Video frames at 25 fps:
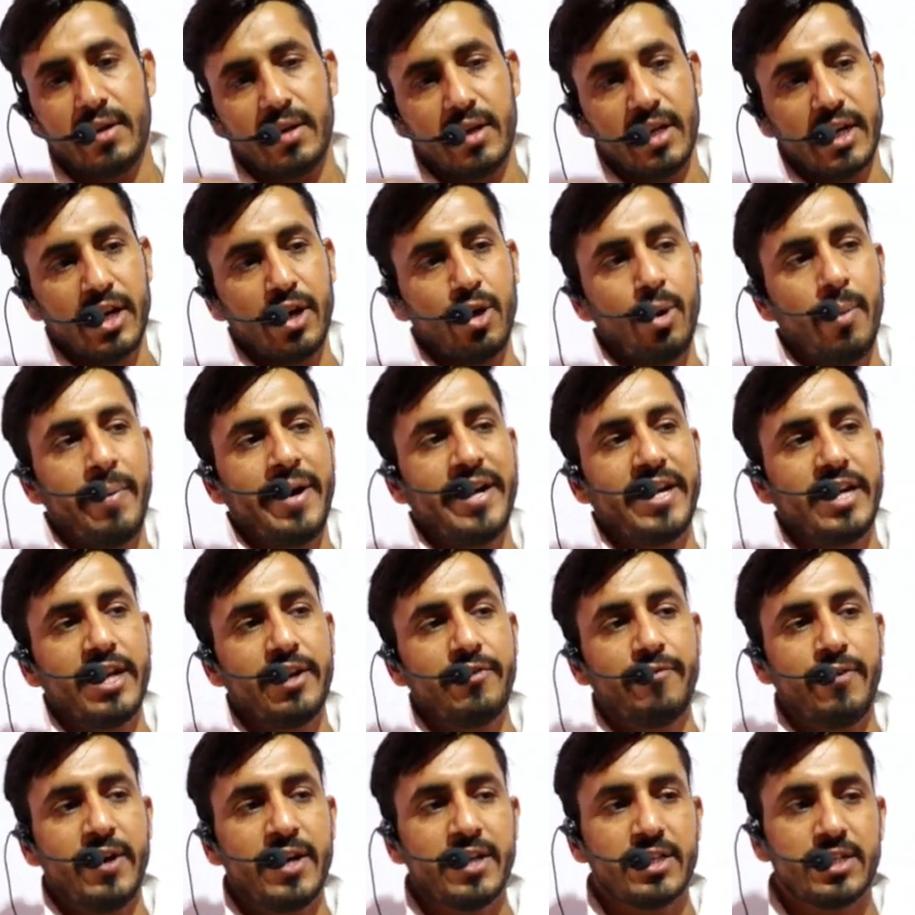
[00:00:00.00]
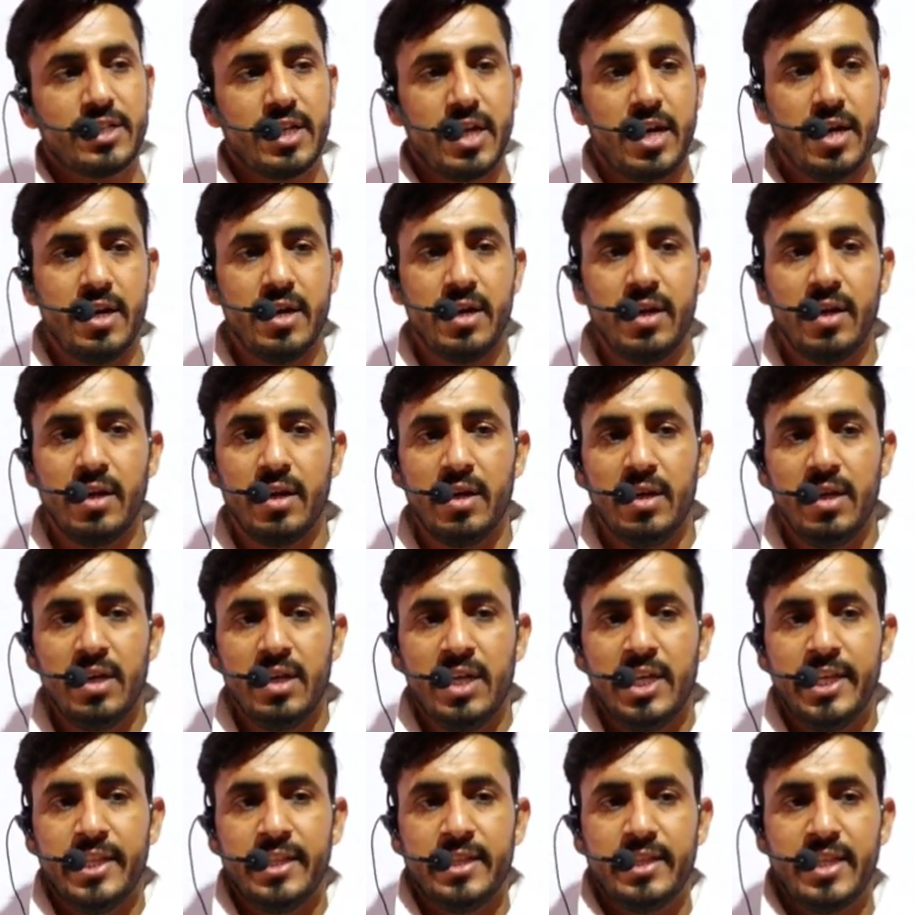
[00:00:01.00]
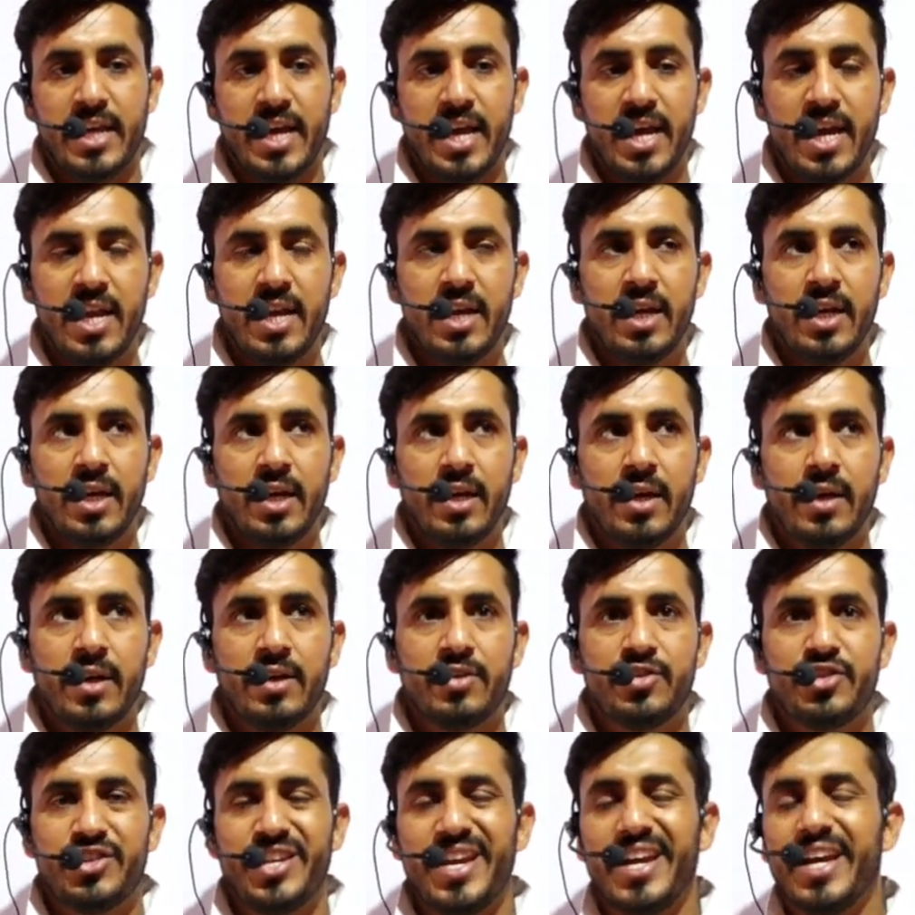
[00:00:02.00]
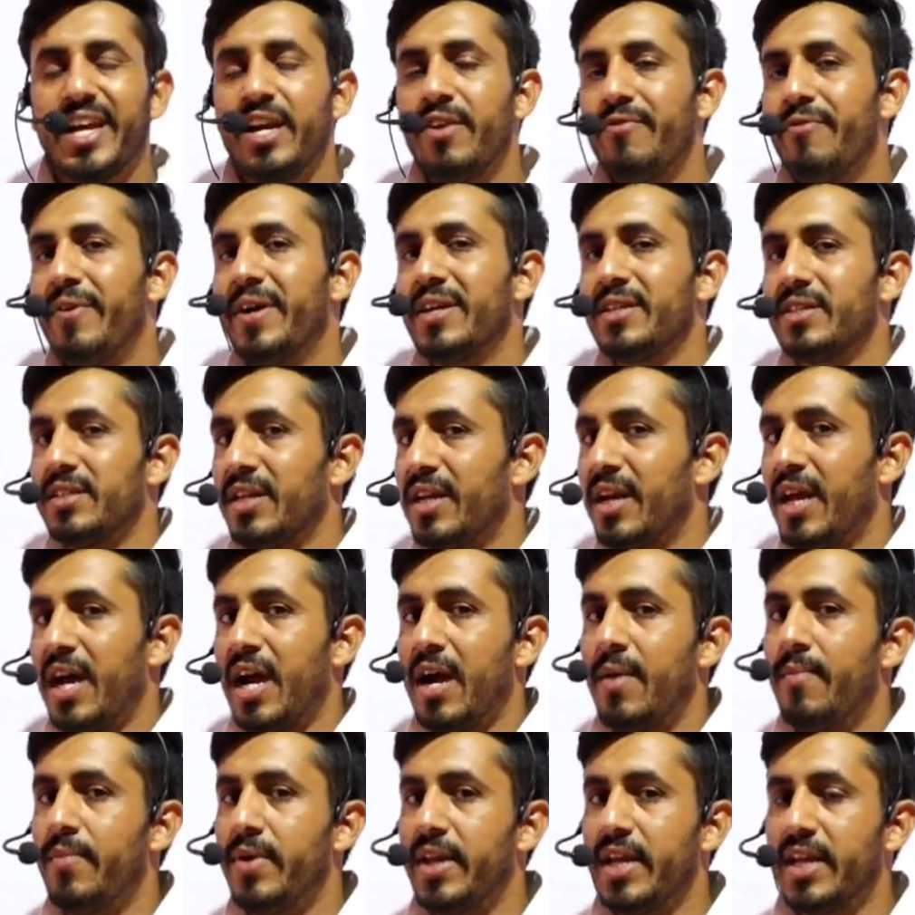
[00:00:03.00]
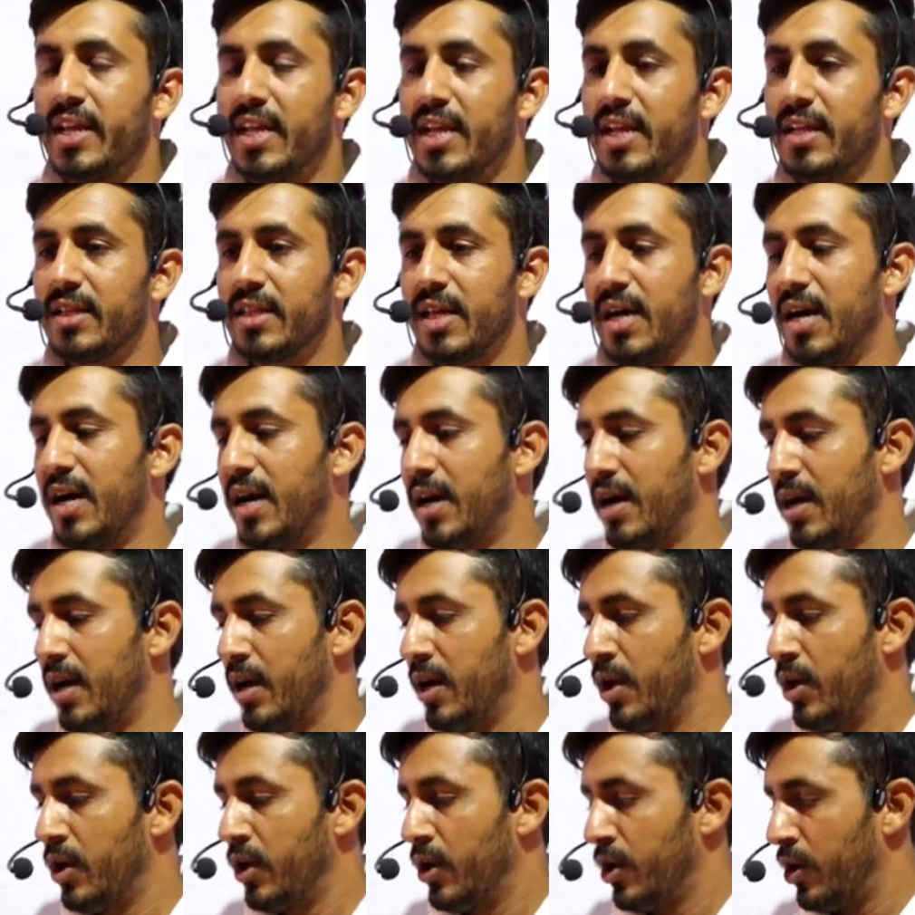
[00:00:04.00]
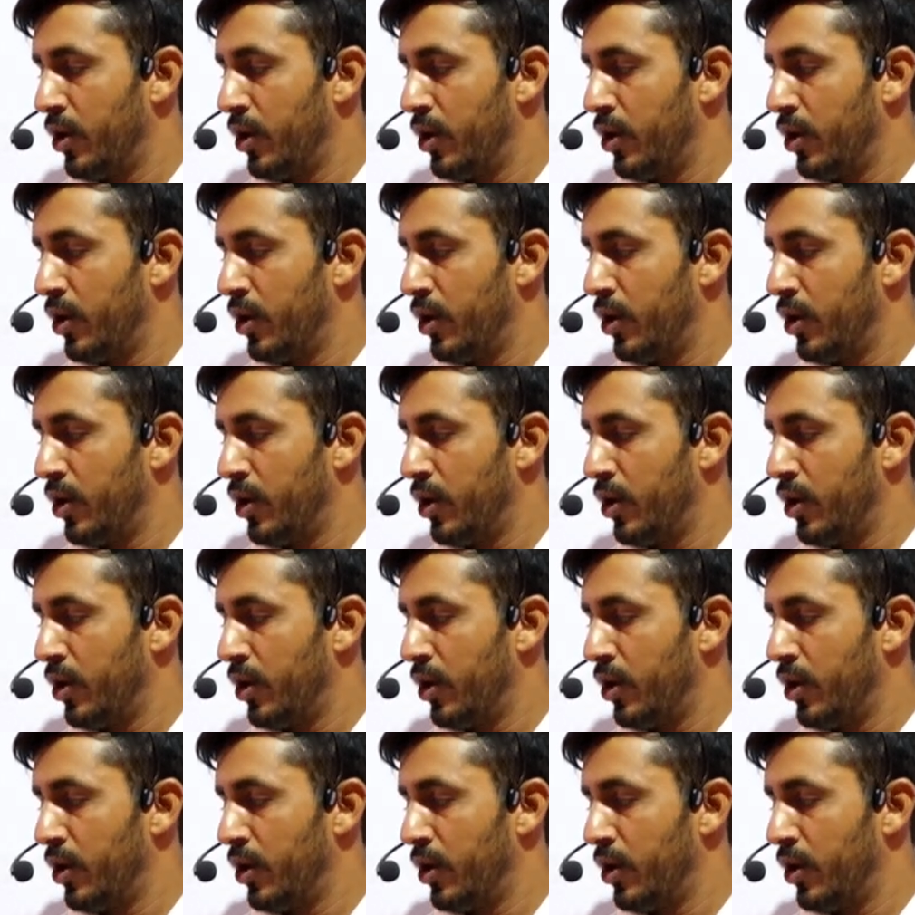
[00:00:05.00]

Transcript: trigonometric function, then second function I am taking the